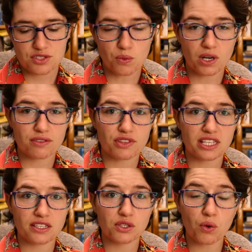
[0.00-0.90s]
So one of
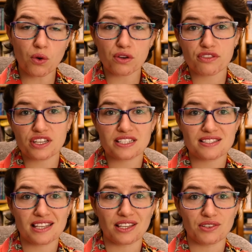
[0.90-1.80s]
the core
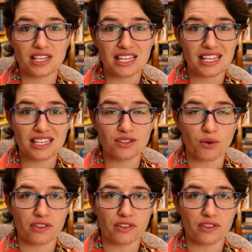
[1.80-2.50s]
things that you need,